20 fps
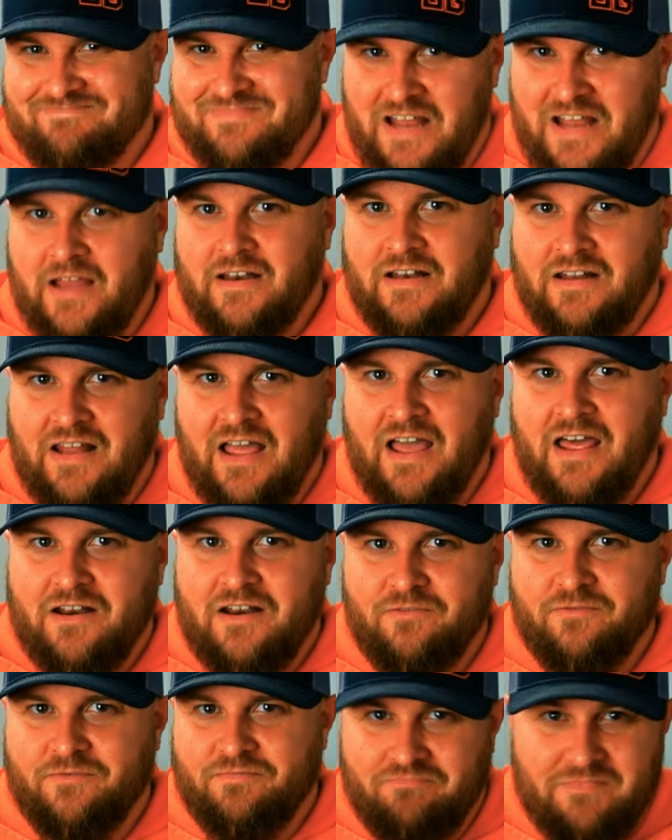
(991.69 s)
not a lot
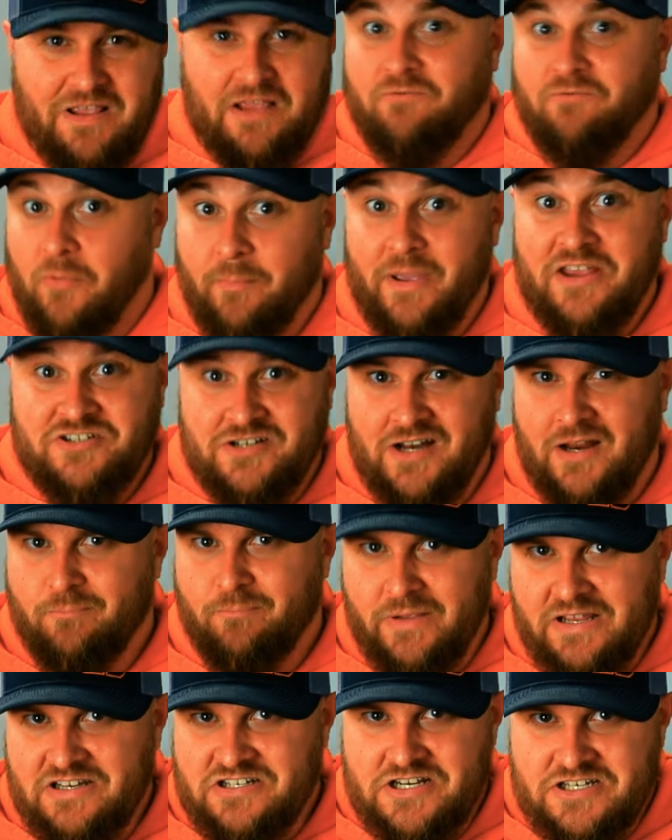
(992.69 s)
of information on
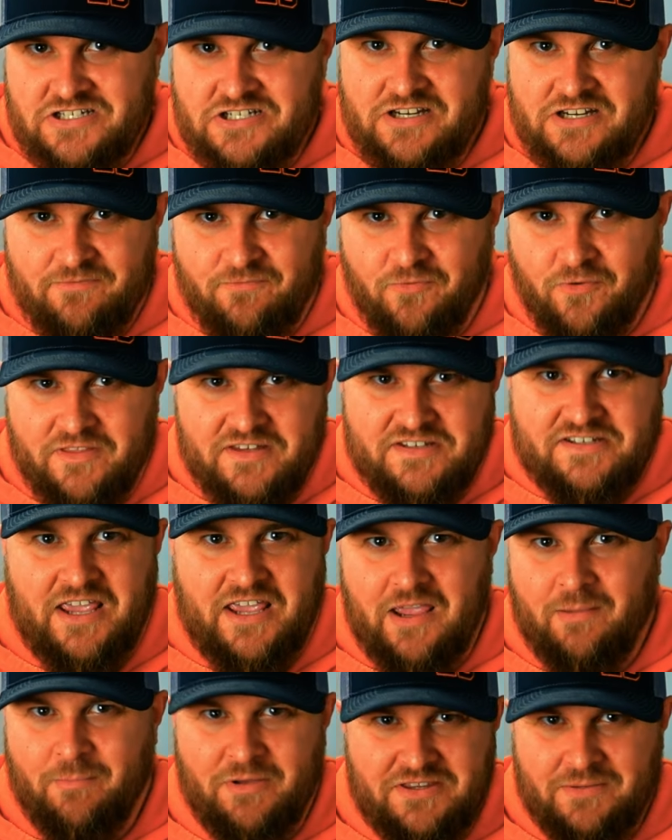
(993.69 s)
BGG for this
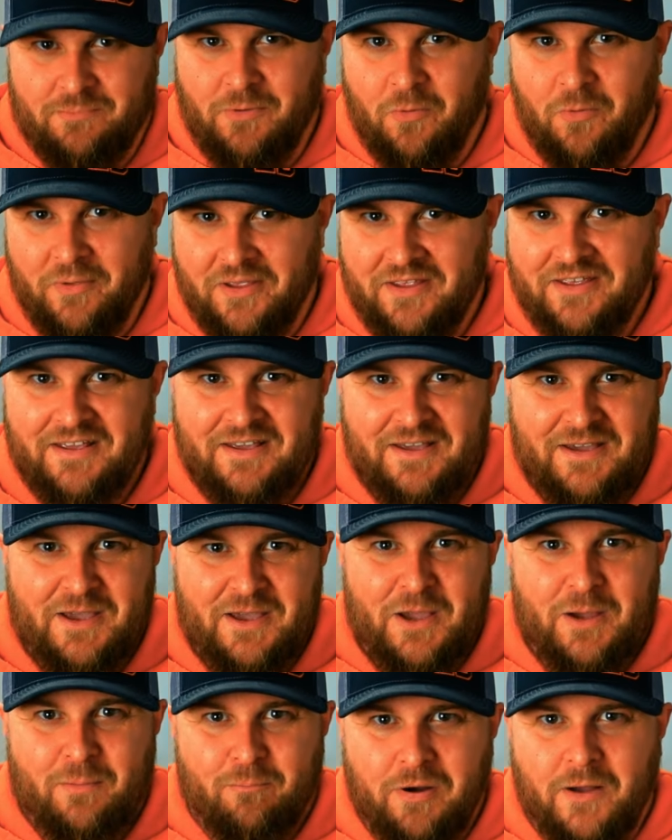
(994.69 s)
game at the moment.
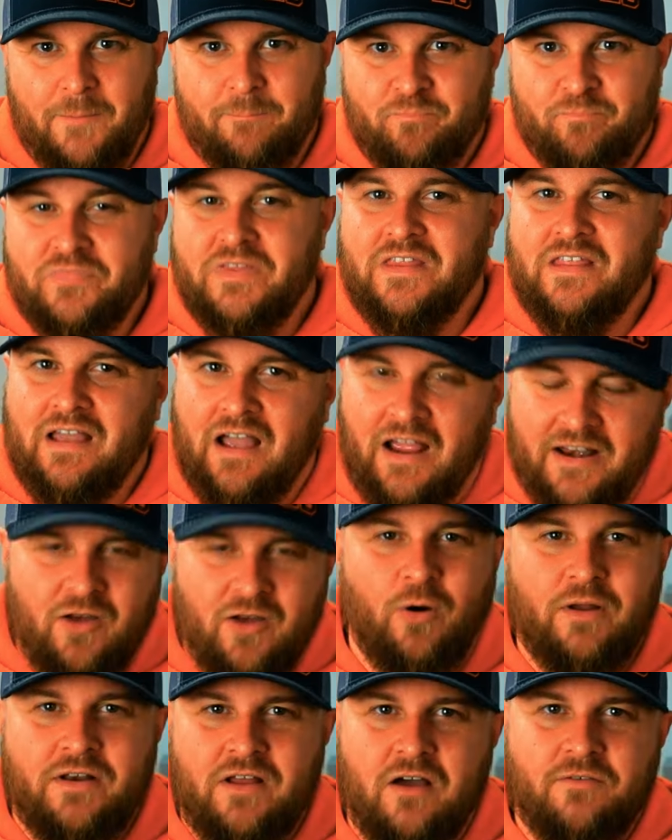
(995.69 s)
But I
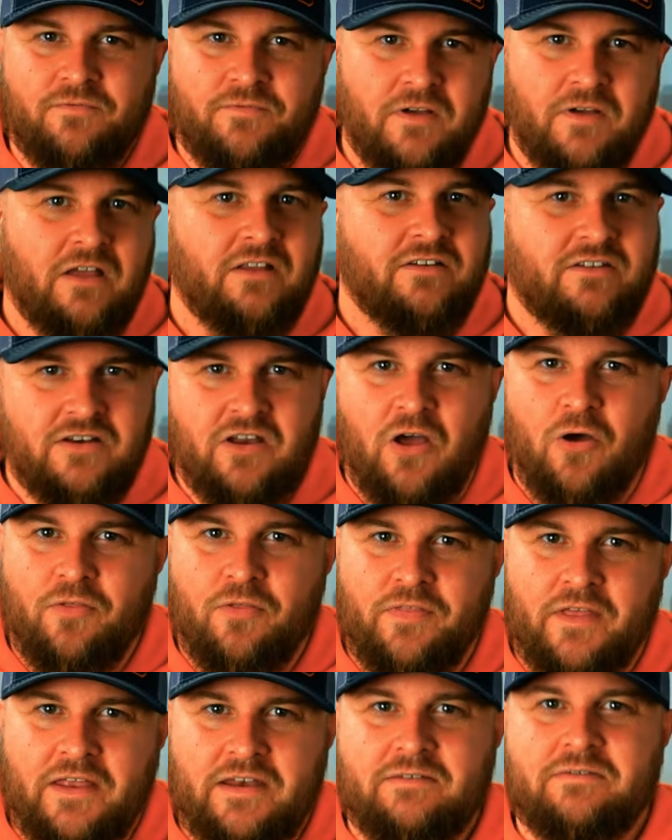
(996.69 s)
know enough to know
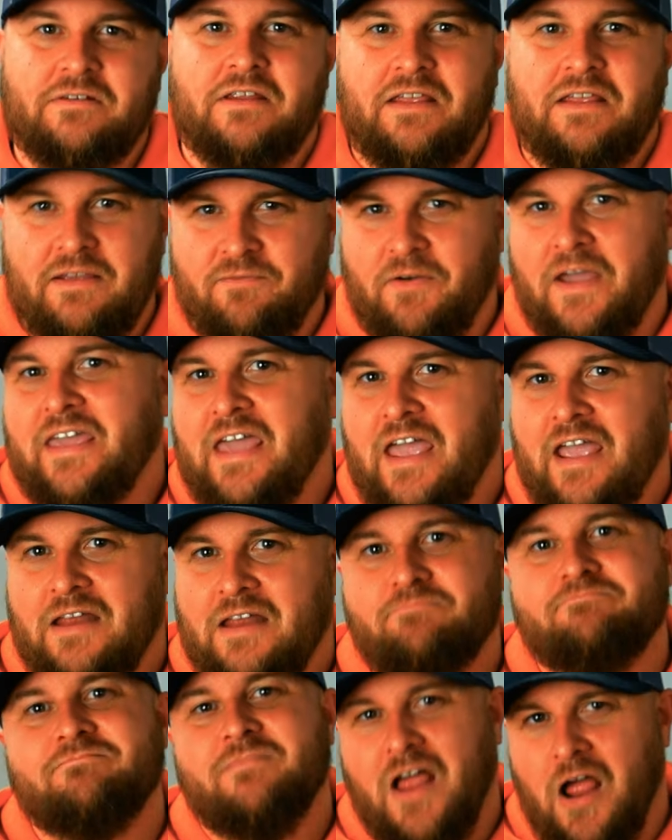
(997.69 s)
that if I
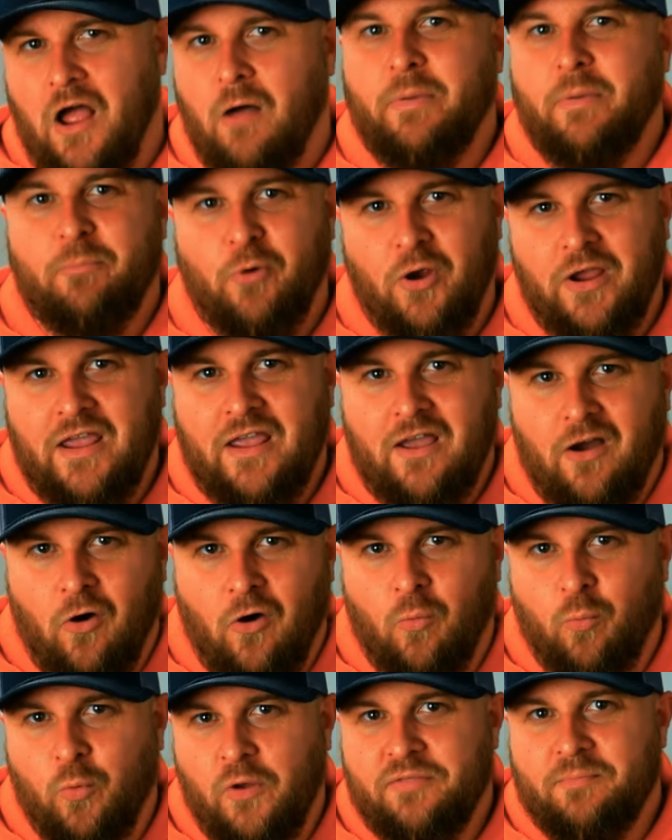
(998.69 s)
can, I'll be bringing it
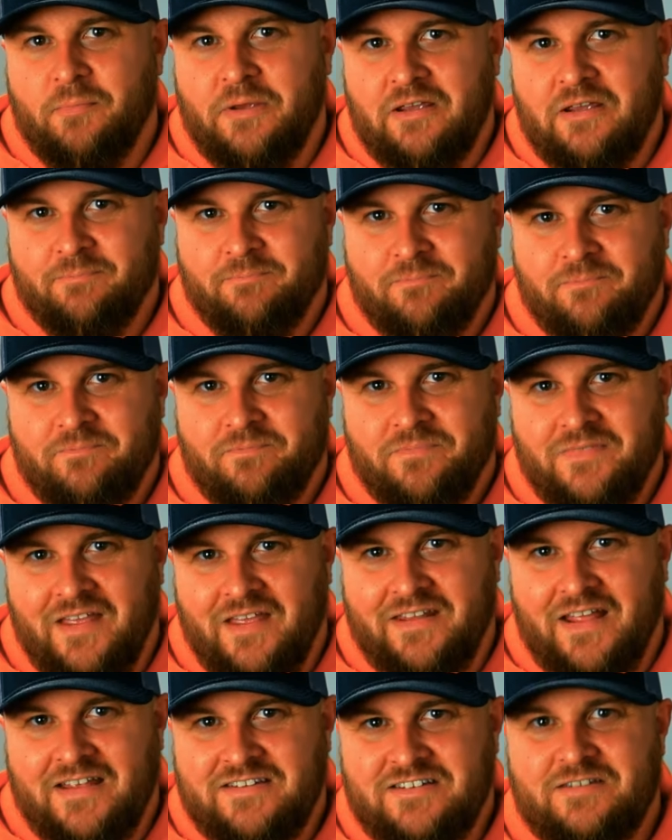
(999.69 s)
home with me.
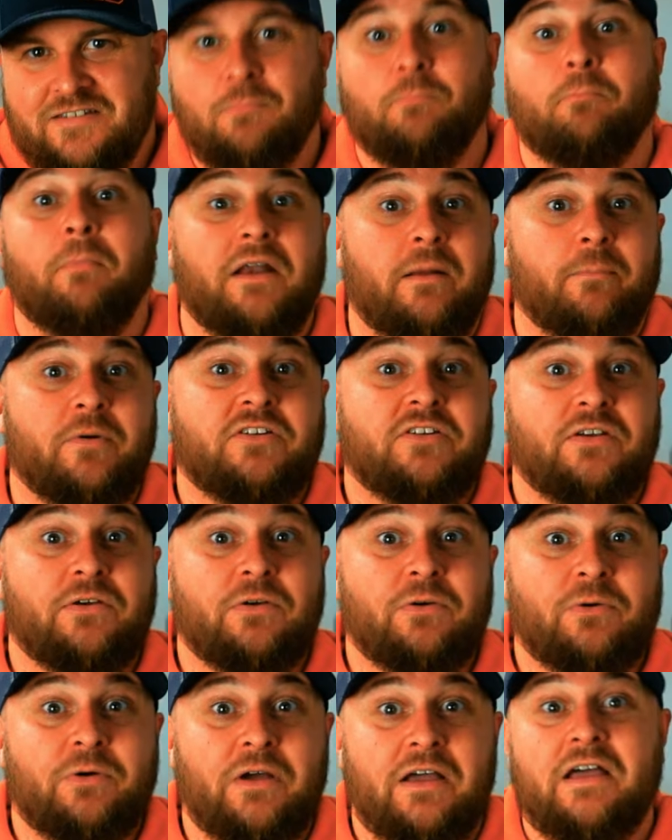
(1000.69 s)
And that's my number
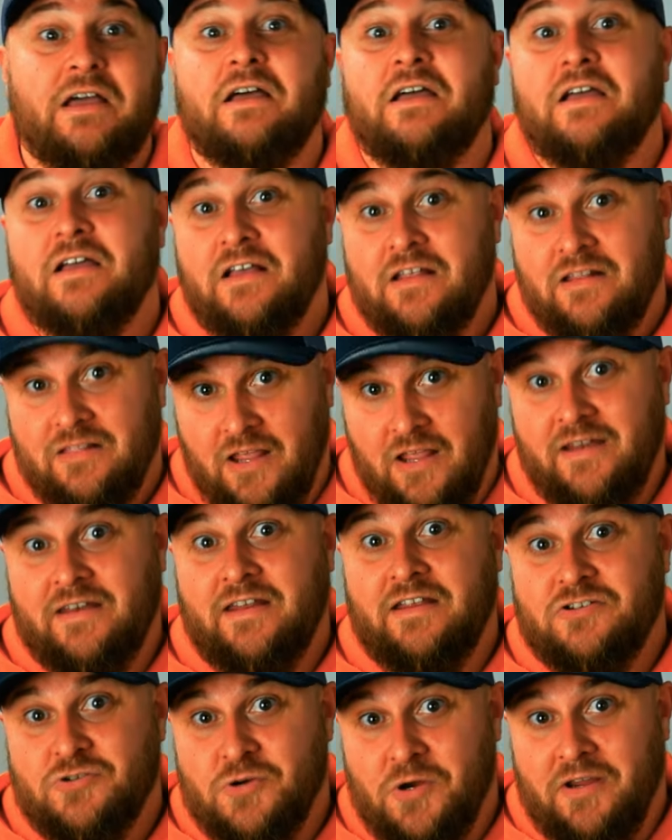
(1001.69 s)
2,
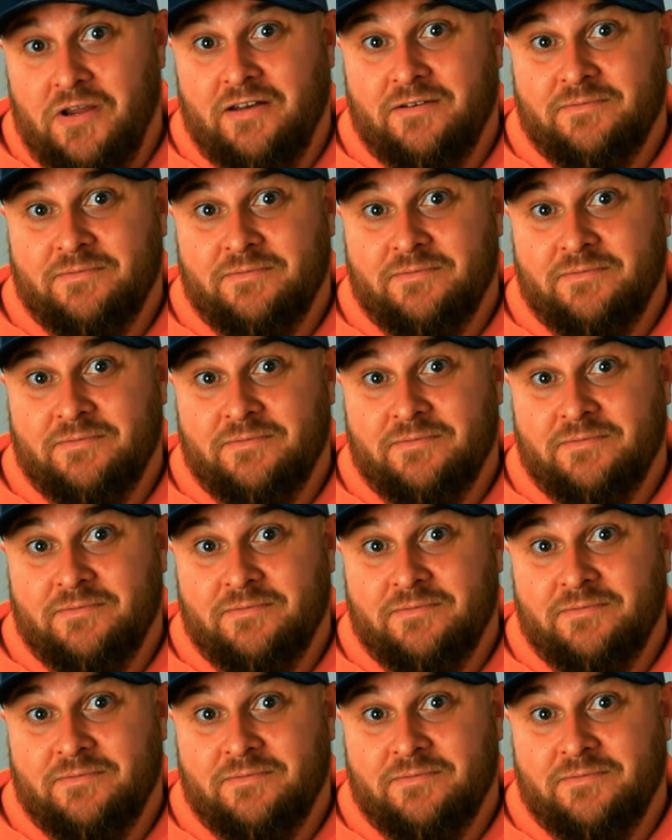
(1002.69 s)
Lightning Train.